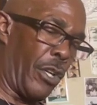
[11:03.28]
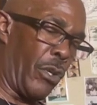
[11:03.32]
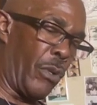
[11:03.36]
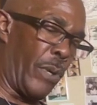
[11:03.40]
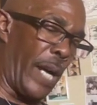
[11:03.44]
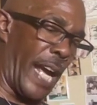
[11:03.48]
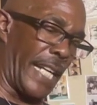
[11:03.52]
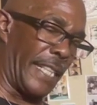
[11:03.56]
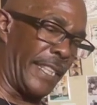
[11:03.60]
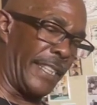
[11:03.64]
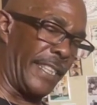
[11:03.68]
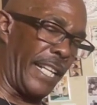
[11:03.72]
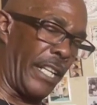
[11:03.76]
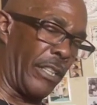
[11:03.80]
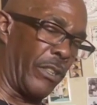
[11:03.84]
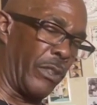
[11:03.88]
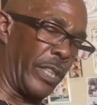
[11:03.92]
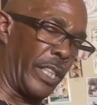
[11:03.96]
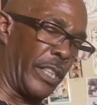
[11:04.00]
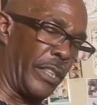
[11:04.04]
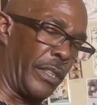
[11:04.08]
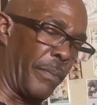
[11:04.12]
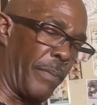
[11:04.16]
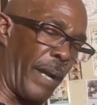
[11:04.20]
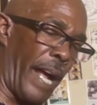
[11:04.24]
who had settled
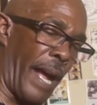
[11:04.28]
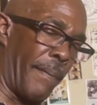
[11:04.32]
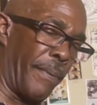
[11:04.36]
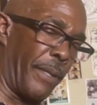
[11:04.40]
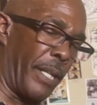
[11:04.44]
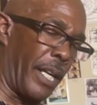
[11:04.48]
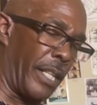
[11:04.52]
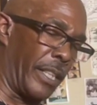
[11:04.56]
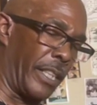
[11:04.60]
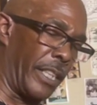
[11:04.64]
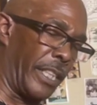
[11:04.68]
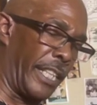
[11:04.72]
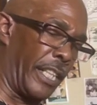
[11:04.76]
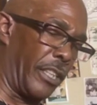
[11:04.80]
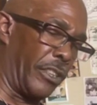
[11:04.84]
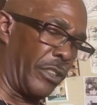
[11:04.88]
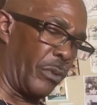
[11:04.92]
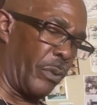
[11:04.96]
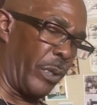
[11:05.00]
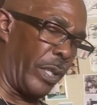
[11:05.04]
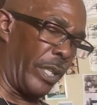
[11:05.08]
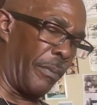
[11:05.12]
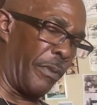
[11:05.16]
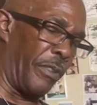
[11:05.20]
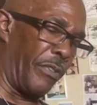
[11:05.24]
into Babylon and
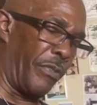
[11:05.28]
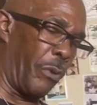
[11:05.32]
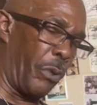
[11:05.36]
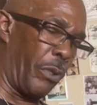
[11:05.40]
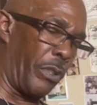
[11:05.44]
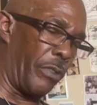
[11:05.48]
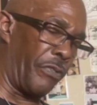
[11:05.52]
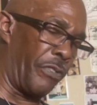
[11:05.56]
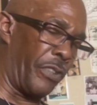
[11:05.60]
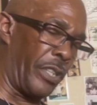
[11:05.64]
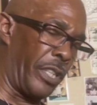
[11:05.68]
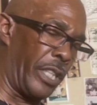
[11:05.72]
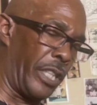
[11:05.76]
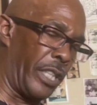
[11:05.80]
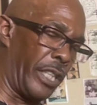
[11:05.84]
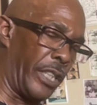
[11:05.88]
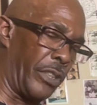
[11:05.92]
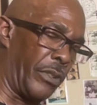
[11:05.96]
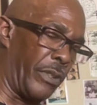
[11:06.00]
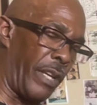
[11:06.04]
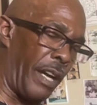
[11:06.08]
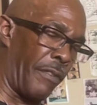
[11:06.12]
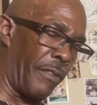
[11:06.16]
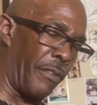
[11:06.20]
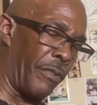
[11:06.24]
elsewhere before the flood
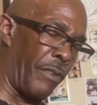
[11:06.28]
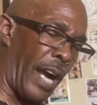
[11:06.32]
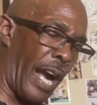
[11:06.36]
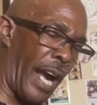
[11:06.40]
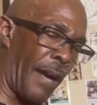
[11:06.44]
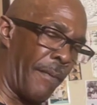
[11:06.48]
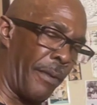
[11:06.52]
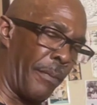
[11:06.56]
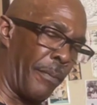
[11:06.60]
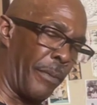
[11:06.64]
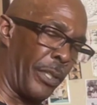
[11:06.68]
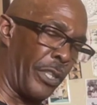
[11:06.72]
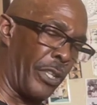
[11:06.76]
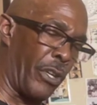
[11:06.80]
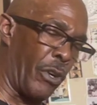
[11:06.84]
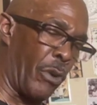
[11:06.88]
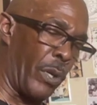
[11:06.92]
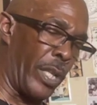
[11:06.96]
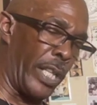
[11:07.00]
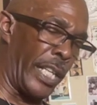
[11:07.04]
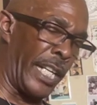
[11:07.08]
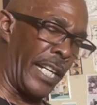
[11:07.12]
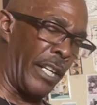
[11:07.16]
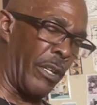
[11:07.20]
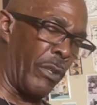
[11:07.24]
to have arrived in
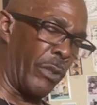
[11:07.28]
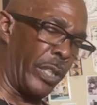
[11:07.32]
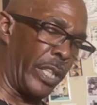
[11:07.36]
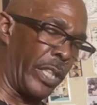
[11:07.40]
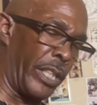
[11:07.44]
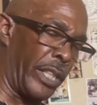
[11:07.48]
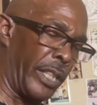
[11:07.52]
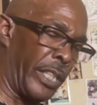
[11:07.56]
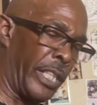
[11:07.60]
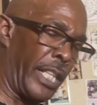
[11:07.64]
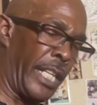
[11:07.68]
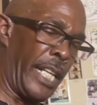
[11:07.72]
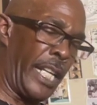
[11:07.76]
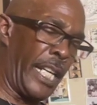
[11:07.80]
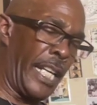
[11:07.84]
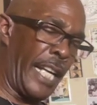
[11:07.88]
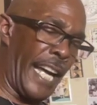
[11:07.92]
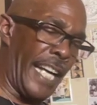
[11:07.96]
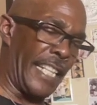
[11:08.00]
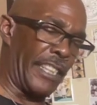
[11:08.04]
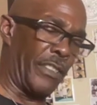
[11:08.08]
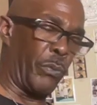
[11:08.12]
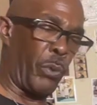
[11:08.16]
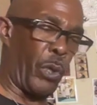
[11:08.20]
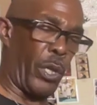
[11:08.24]
Manoa, Ionia,
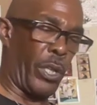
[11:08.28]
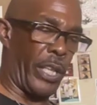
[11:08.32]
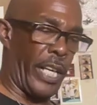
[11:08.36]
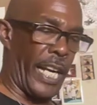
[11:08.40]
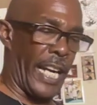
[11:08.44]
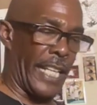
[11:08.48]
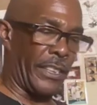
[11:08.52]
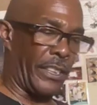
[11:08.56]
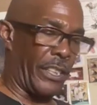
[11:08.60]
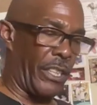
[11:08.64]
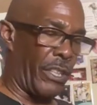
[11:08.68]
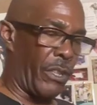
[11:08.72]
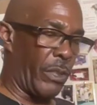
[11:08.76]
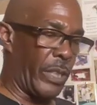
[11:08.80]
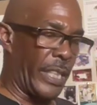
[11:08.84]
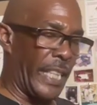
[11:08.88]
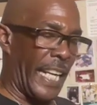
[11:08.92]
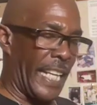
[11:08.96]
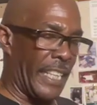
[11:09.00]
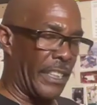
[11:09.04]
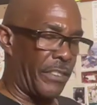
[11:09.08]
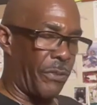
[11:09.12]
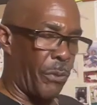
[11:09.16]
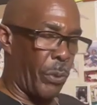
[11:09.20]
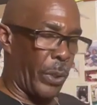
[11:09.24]
as early
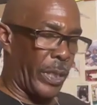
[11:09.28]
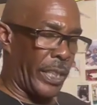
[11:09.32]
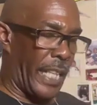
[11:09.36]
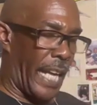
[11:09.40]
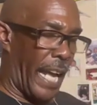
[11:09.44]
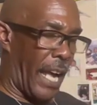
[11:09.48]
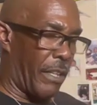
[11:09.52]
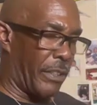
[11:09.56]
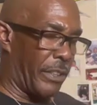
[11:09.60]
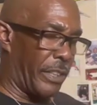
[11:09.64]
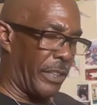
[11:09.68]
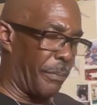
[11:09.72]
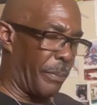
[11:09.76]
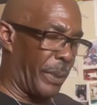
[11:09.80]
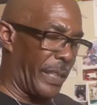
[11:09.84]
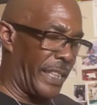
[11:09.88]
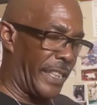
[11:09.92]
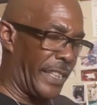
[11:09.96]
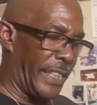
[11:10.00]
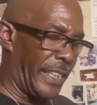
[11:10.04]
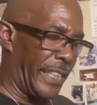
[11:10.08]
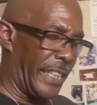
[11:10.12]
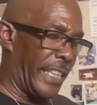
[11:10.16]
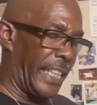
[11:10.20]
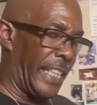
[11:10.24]
as 4000
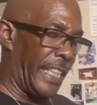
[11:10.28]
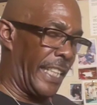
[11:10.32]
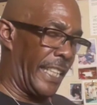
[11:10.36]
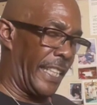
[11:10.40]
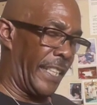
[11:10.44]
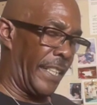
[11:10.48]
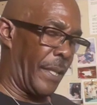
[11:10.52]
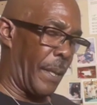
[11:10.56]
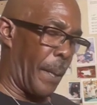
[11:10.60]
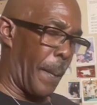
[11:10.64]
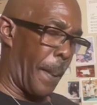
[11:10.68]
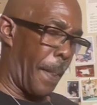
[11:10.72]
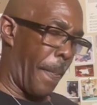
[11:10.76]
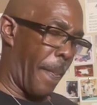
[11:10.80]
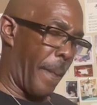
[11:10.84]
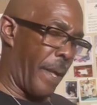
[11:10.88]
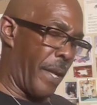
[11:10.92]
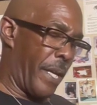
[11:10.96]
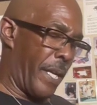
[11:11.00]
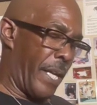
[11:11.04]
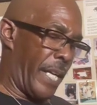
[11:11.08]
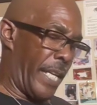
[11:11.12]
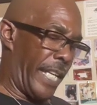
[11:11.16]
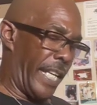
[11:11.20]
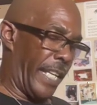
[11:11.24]
BCE.
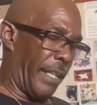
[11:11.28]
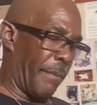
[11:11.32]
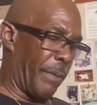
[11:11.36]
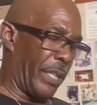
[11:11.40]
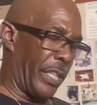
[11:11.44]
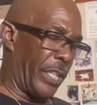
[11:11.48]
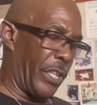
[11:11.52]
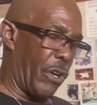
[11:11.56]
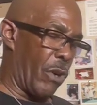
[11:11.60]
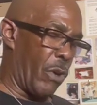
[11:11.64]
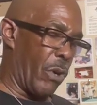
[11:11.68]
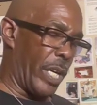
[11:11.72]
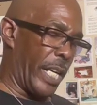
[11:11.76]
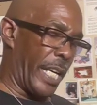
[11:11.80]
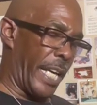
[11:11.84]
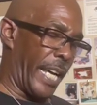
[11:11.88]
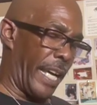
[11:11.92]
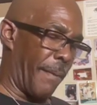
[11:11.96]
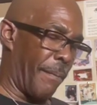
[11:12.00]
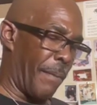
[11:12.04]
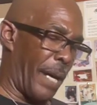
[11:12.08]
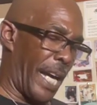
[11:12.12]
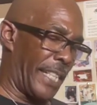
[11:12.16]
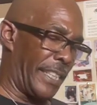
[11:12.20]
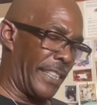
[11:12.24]
In Manoa
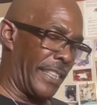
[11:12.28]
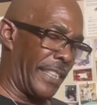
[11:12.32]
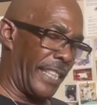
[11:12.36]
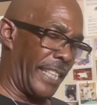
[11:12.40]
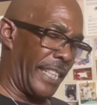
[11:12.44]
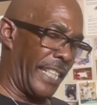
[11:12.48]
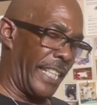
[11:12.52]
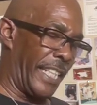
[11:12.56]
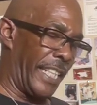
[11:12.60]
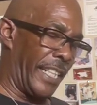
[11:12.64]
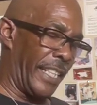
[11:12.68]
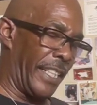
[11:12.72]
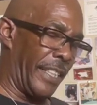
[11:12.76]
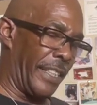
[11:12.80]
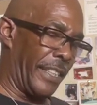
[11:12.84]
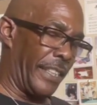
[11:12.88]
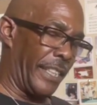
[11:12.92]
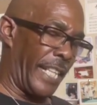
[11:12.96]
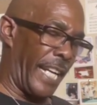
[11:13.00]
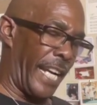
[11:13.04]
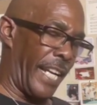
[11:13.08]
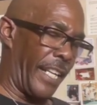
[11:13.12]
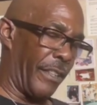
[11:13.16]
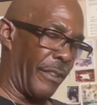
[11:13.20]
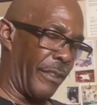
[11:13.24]
and Mycenae,
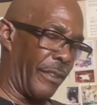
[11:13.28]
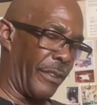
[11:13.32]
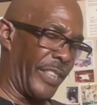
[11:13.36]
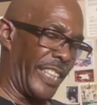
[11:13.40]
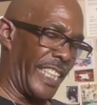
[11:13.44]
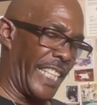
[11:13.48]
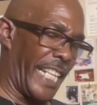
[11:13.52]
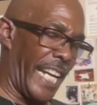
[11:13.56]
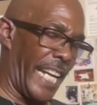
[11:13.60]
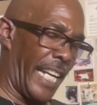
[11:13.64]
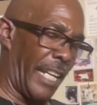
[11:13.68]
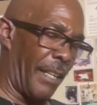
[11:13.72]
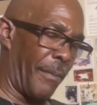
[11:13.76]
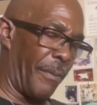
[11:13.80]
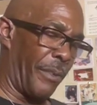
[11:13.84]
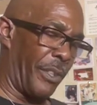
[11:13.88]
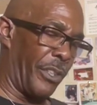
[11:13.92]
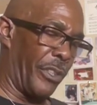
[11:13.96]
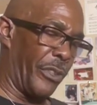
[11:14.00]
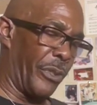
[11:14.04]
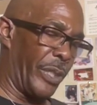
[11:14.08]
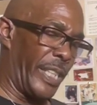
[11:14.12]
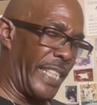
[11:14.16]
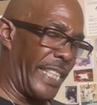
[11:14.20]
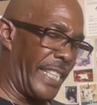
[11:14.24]
later renamed
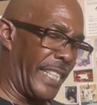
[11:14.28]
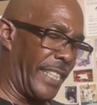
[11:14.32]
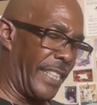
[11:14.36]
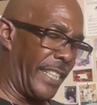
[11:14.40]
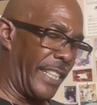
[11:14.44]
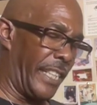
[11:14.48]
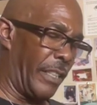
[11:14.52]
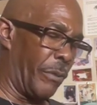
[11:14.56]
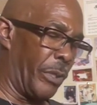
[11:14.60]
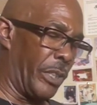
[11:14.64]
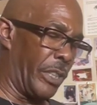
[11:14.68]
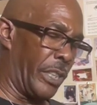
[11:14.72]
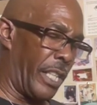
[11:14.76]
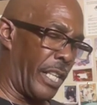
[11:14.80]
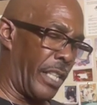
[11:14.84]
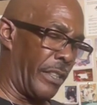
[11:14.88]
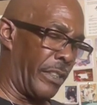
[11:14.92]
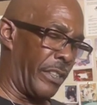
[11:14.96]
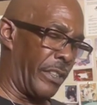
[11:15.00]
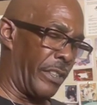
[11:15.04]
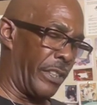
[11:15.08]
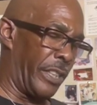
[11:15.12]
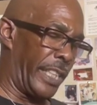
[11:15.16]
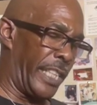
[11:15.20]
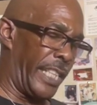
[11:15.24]
Greece, it was
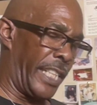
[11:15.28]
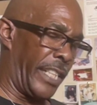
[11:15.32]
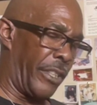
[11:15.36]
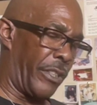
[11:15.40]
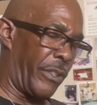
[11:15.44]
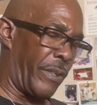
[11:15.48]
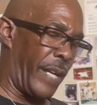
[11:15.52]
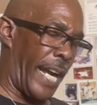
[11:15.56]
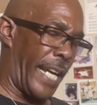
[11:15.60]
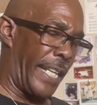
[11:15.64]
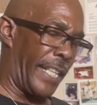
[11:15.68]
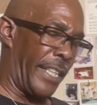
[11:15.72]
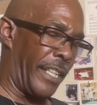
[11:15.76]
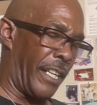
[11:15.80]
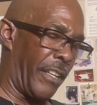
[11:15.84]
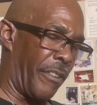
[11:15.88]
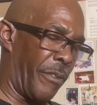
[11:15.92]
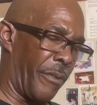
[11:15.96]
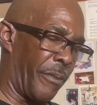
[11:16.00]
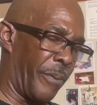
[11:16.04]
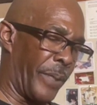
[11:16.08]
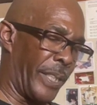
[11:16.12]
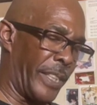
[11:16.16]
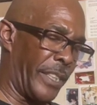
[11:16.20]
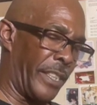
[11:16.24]
under the theocratic
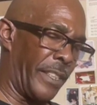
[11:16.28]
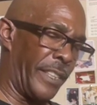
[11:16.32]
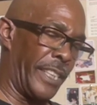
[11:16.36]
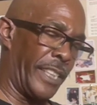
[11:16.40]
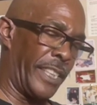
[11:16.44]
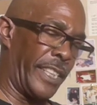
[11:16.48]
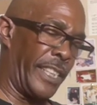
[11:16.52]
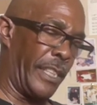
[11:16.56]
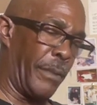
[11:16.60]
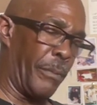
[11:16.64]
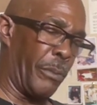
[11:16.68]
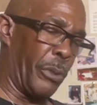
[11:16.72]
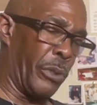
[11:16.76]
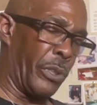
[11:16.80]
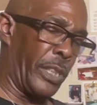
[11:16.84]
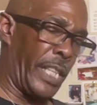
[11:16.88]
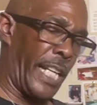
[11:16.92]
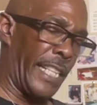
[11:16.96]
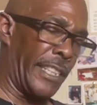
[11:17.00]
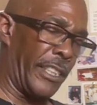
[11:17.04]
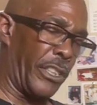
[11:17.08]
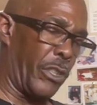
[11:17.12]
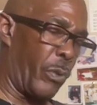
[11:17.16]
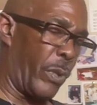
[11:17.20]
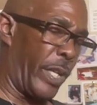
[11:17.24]
governments of the Sibyls
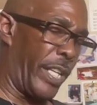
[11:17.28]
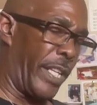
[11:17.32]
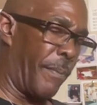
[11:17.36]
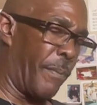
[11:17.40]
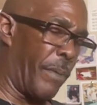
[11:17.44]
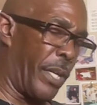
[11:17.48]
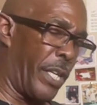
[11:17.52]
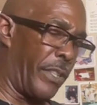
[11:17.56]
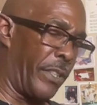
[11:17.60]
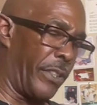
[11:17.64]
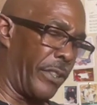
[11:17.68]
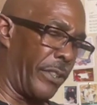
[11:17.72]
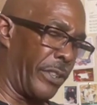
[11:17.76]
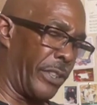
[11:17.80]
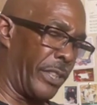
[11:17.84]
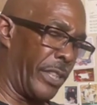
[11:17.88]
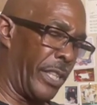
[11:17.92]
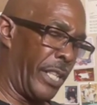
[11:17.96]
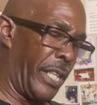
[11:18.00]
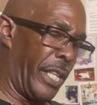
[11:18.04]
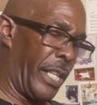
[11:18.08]
as queen mothers.